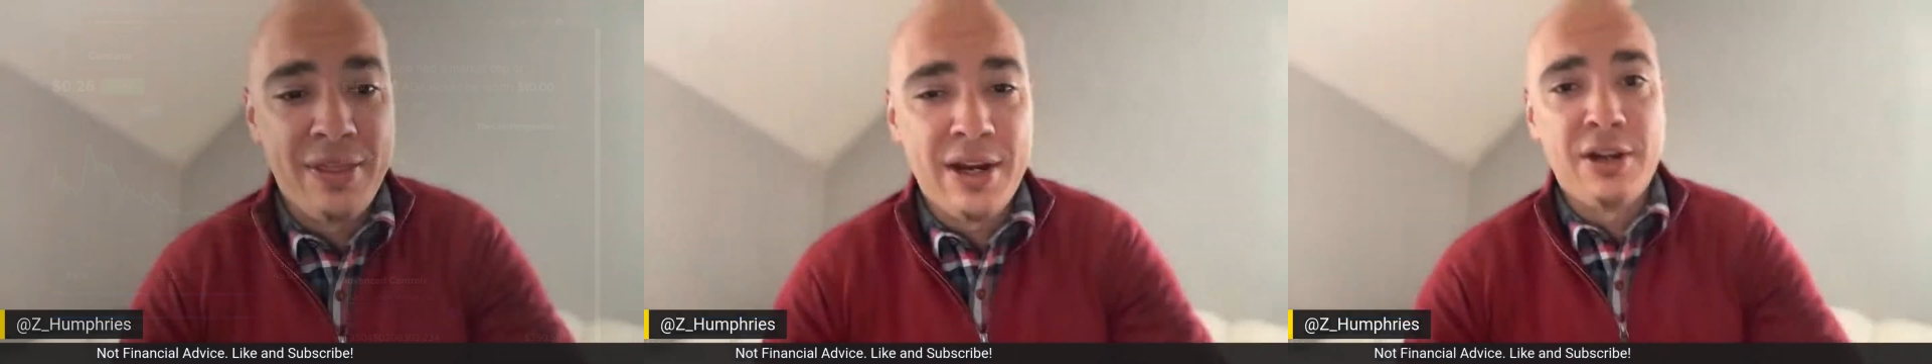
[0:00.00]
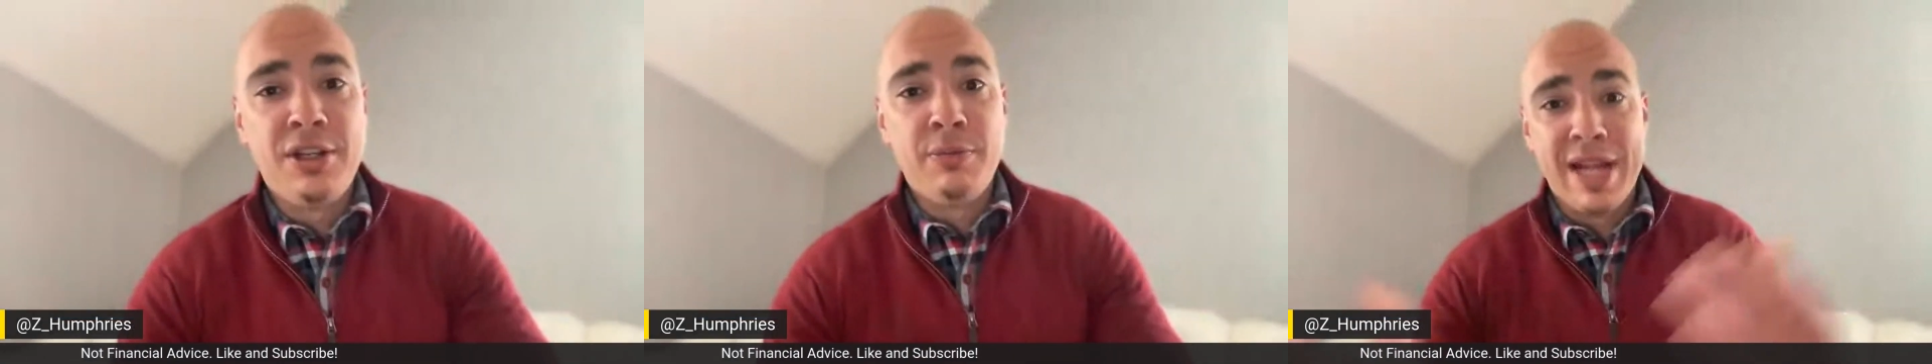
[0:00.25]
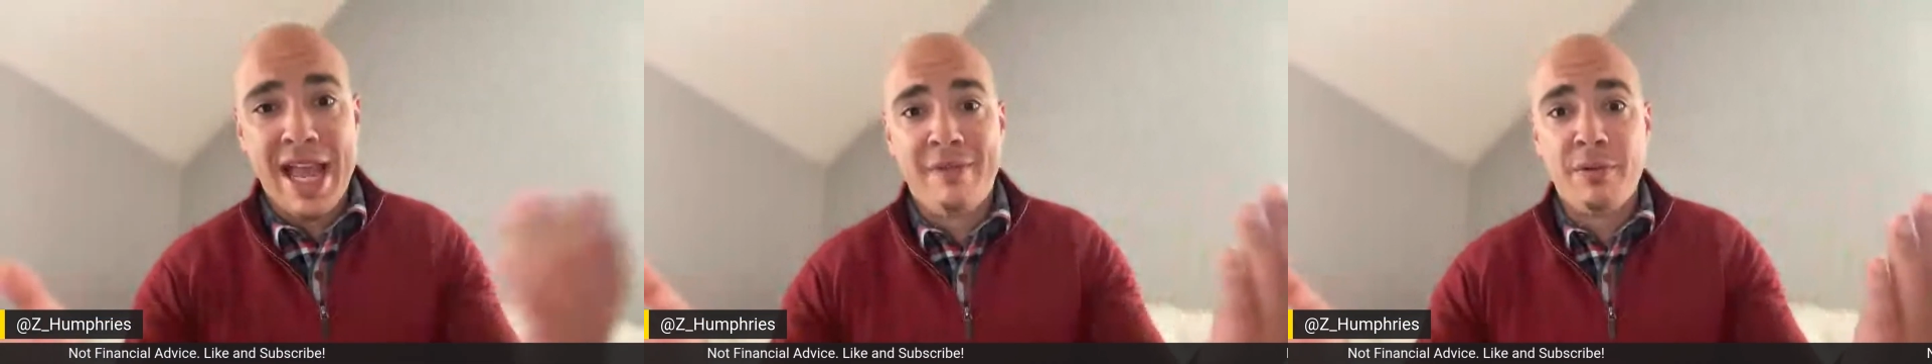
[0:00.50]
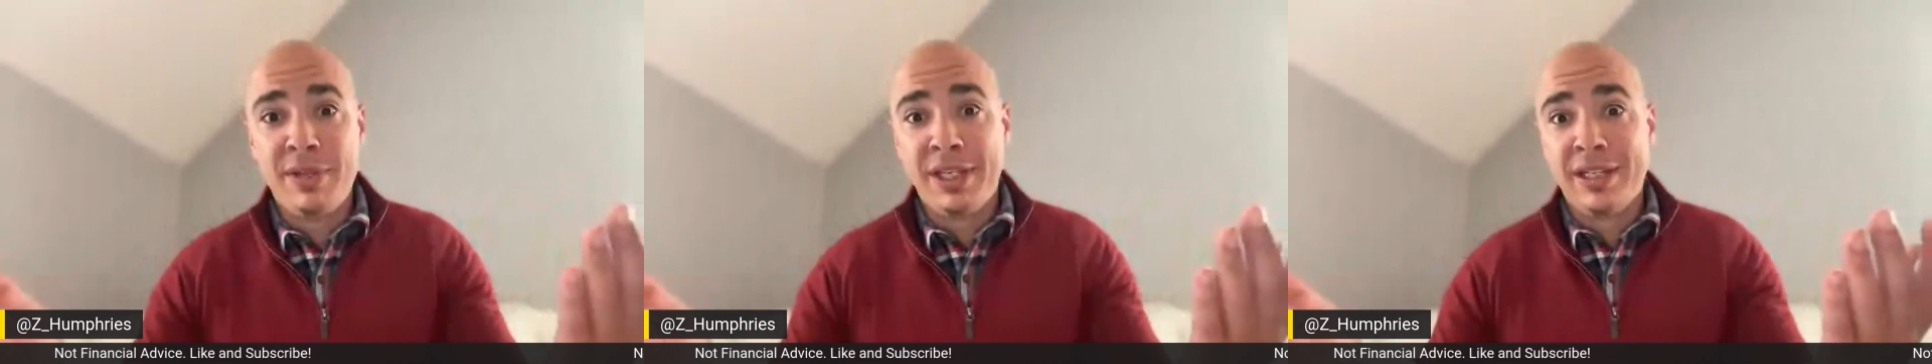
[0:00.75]
there, you would have
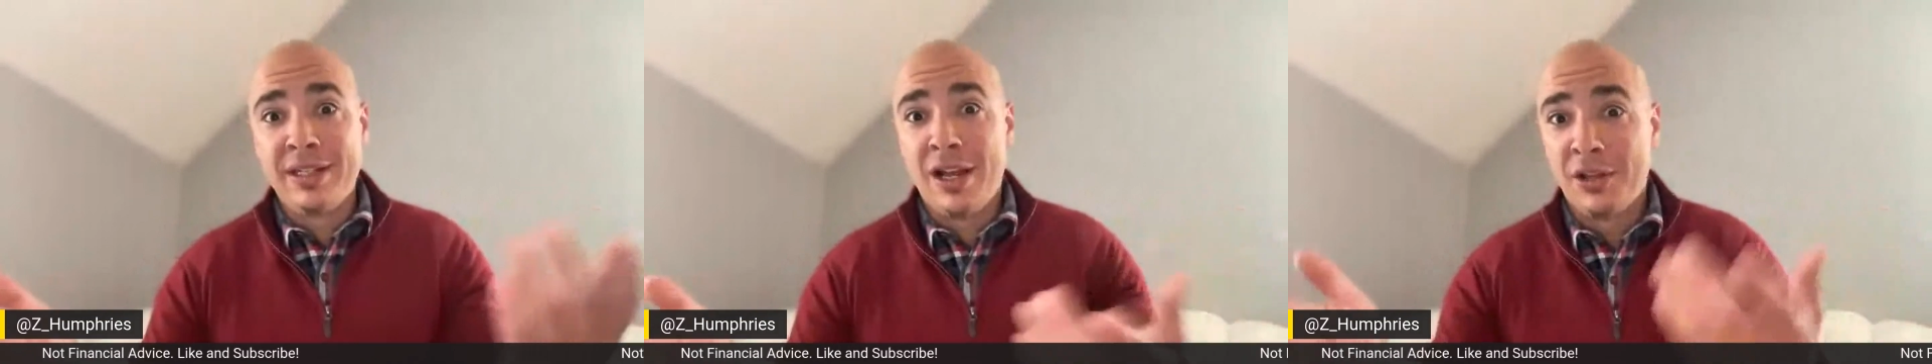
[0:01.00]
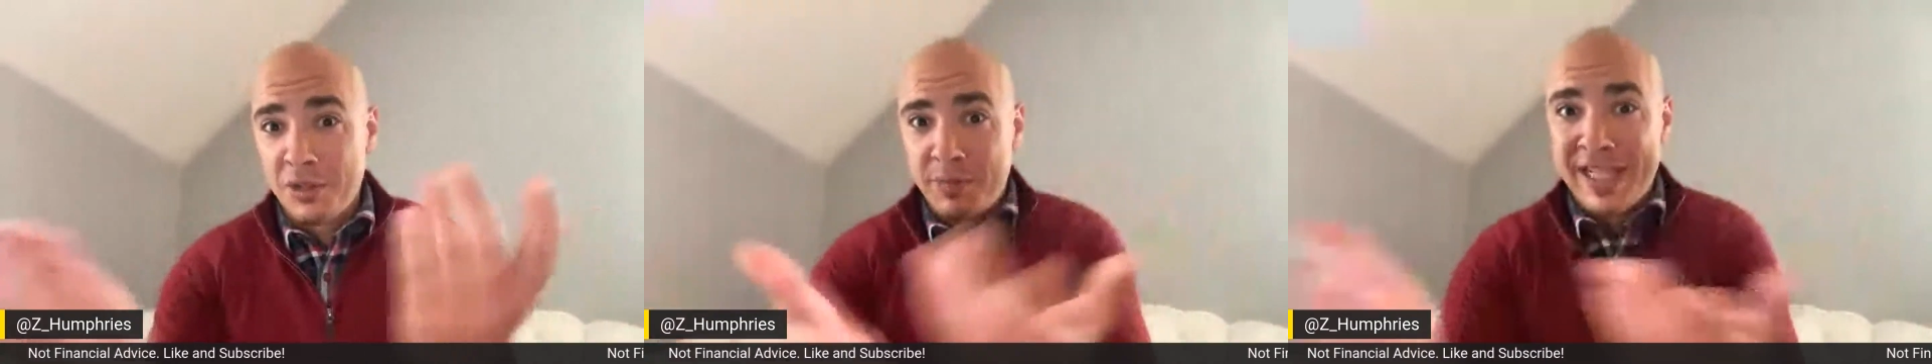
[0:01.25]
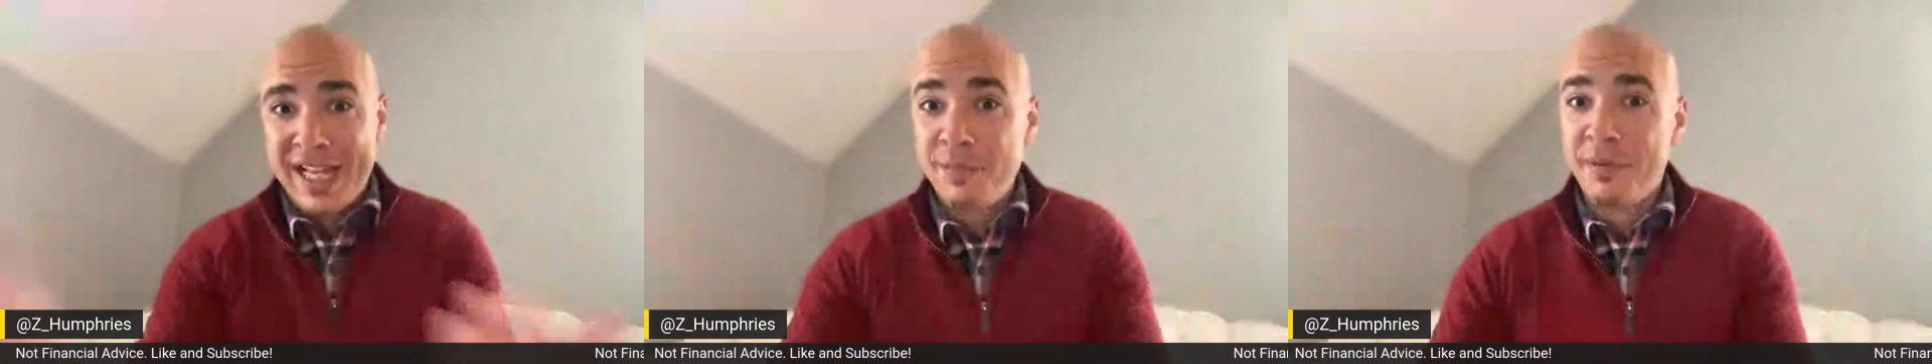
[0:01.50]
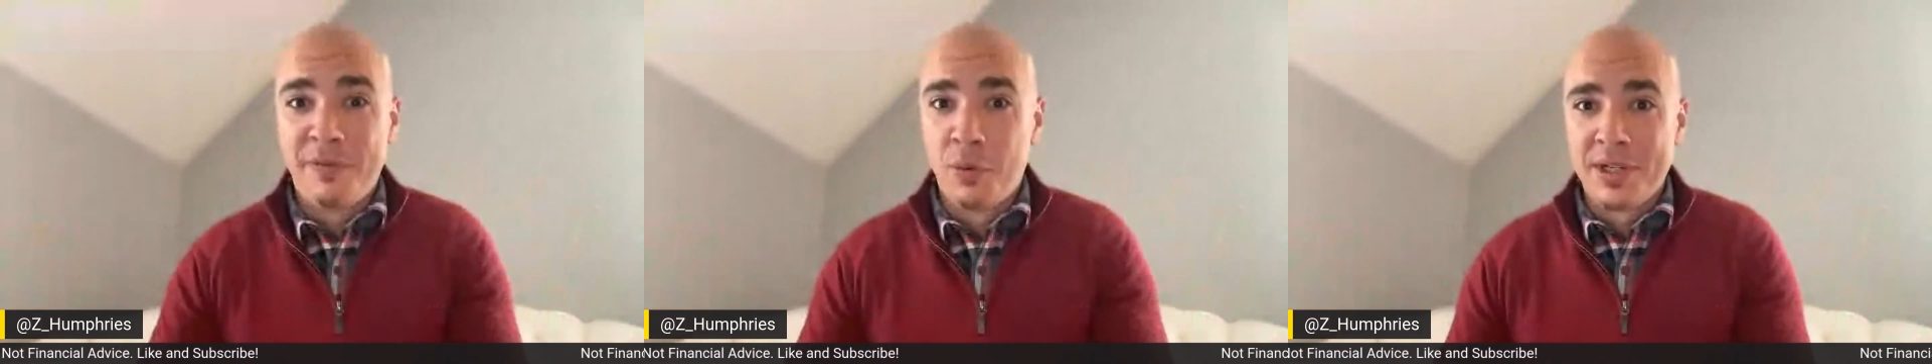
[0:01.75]
$1 million, but that's
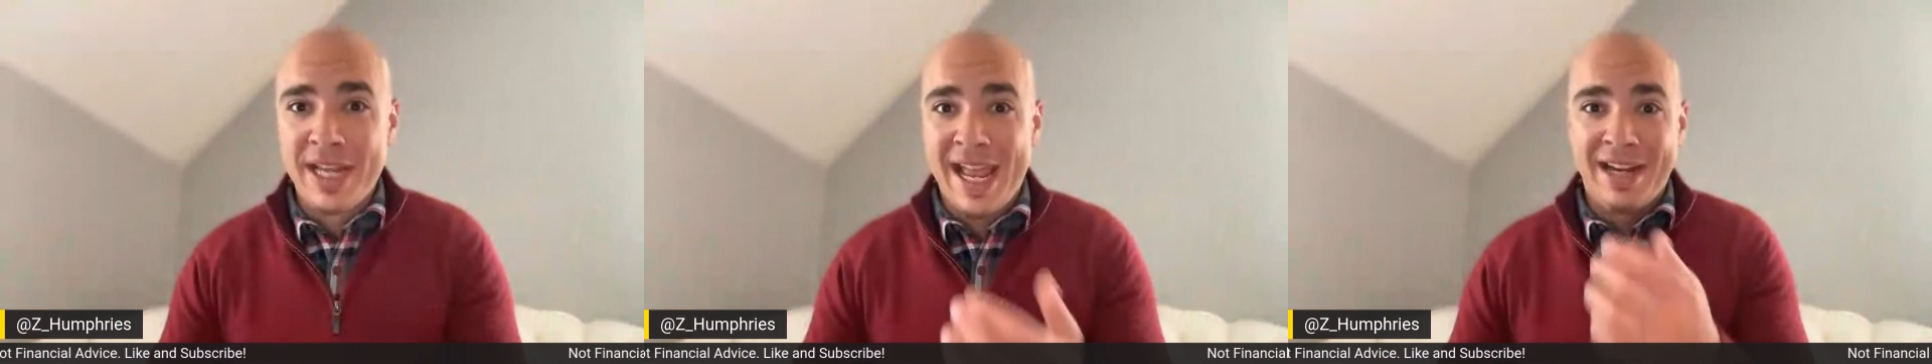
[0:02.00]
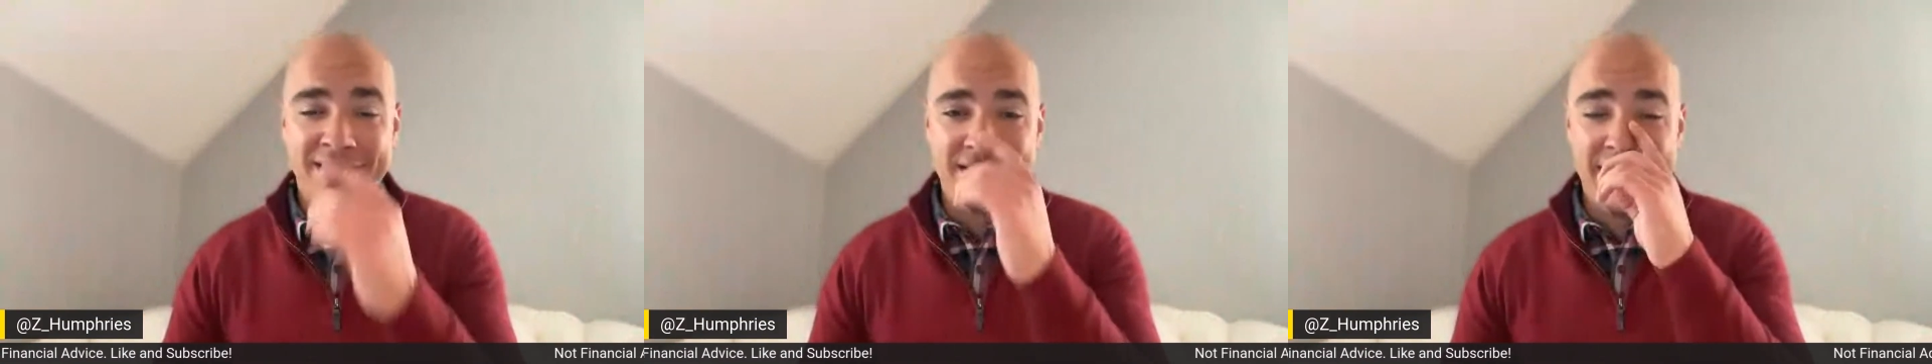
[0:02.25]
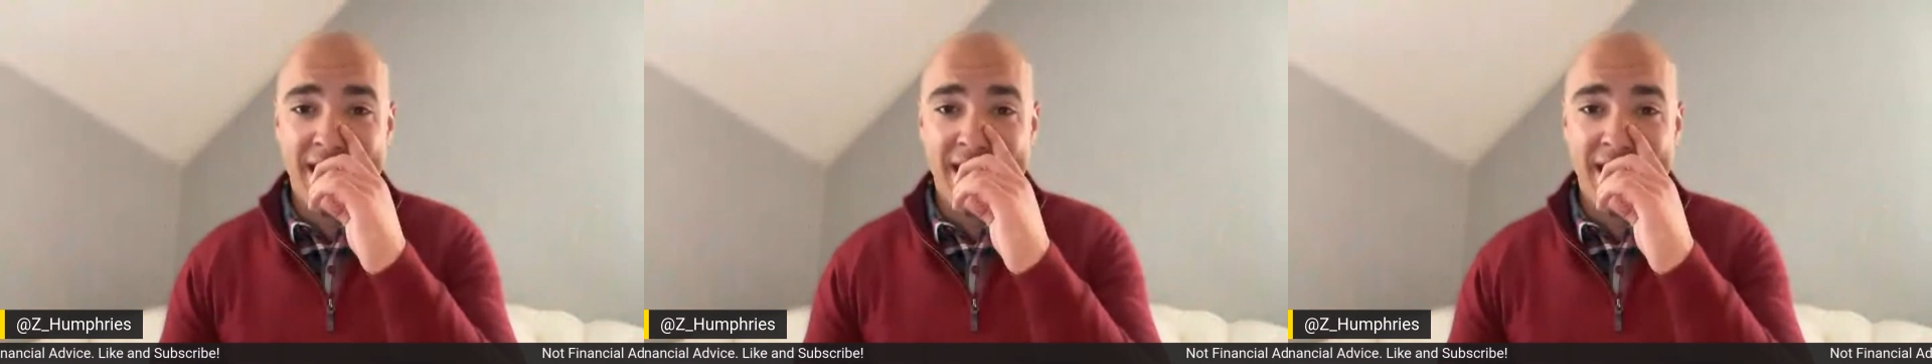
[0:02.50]
before taxes.